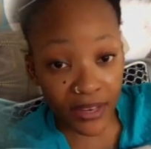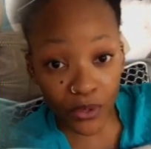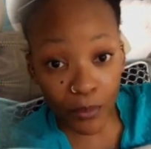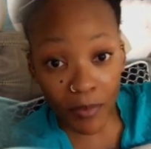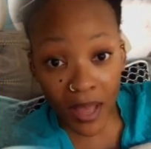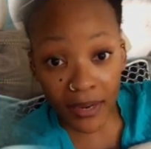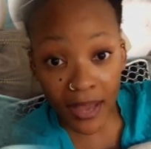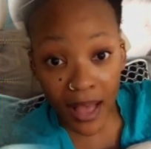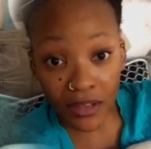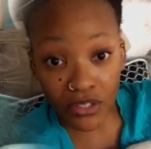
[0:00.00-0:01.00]
nobody
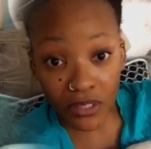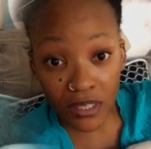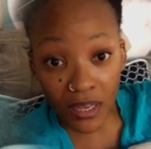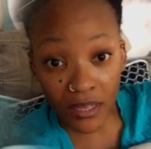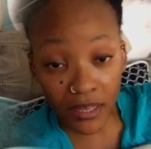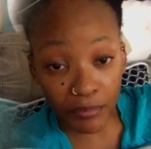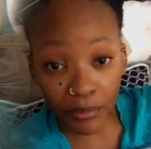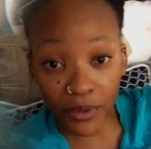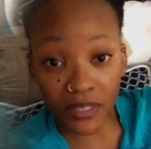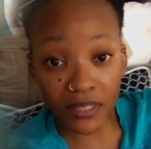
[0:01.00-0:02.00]
out you taking
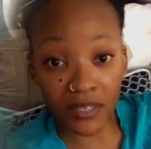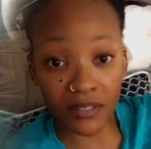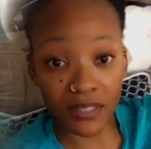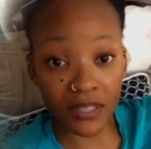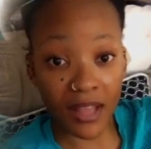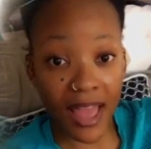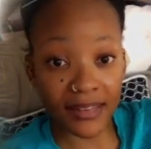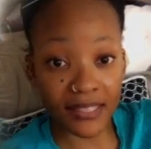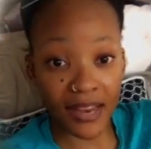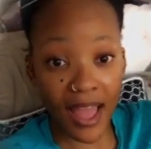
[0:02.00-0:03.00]
prisoners in that
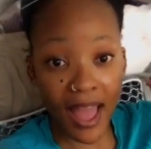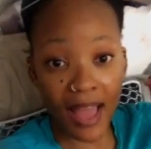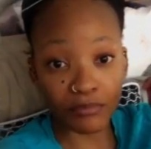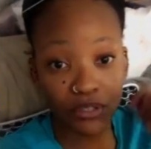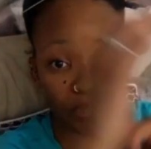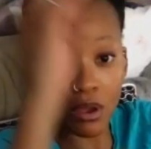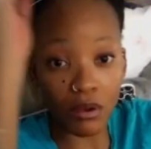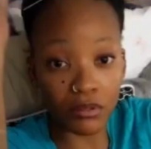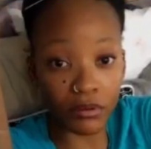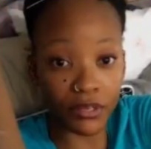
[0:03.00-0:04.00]
time,
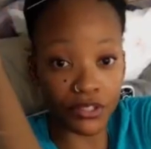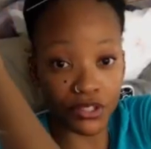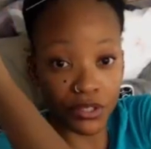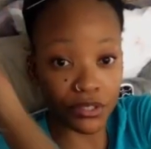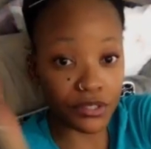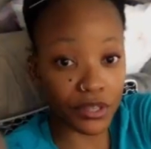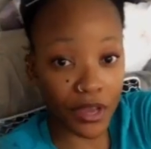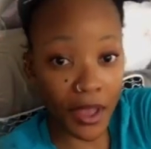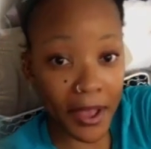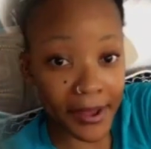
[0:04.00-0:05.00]
so Christians, you
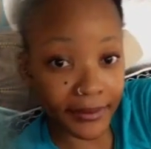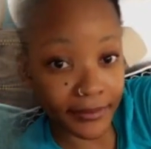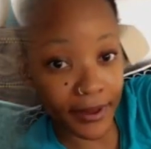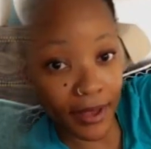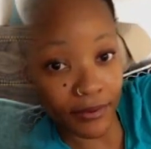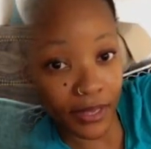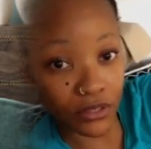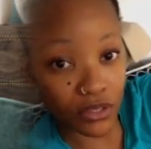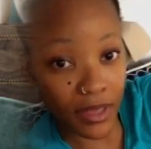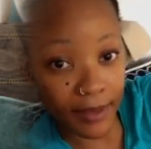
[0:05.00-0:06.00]
ain't no
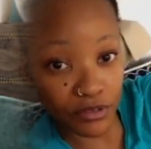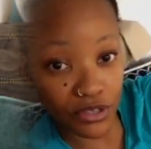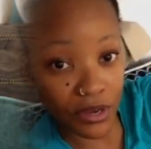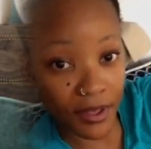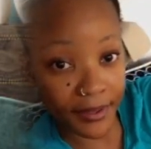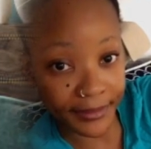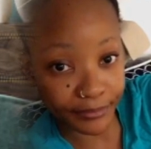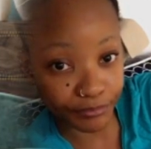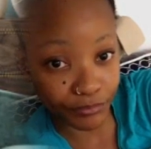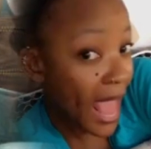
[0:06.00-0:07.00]

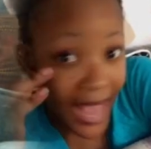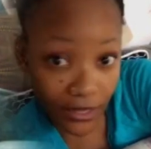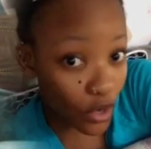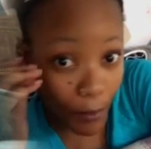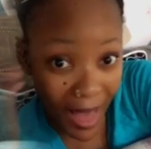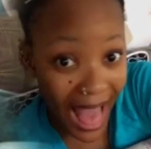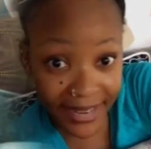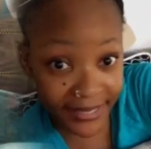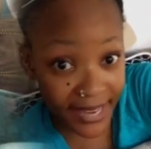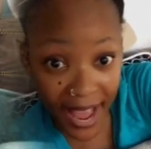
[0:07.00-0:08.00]
exception. Ain't
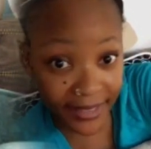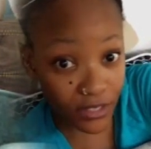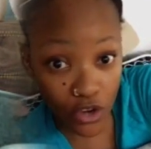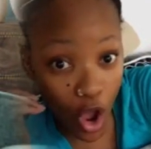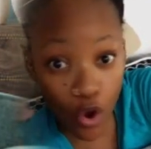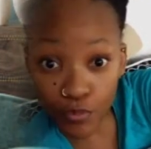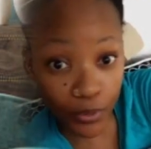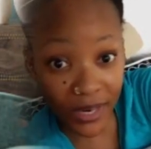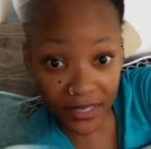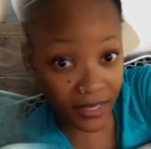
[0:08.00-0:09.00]
nobody taking no
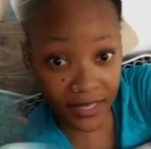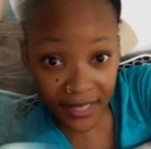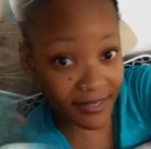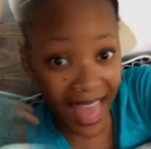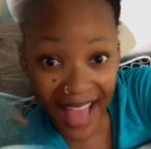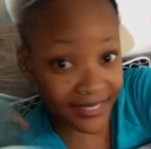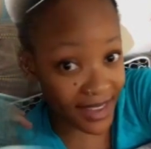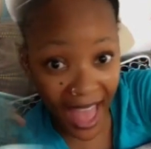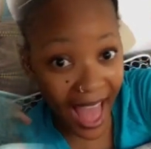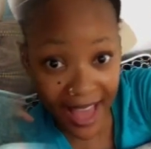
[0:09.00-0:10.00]
prisoners in that
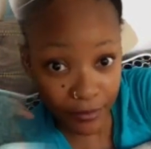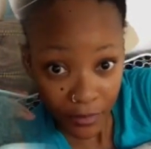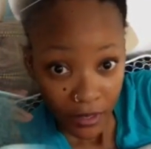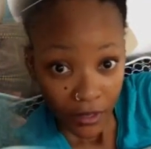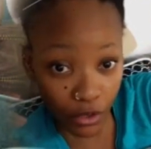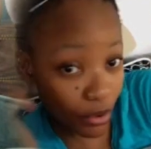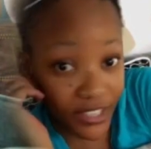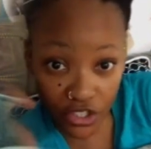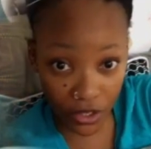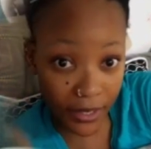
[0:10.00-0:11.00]
time.
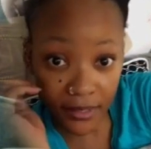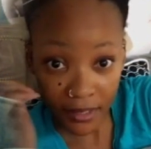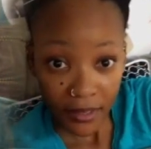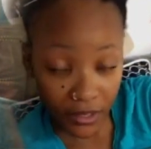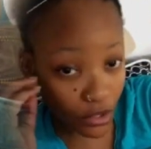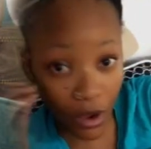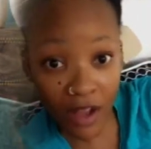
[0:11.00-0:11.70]
Christians, you are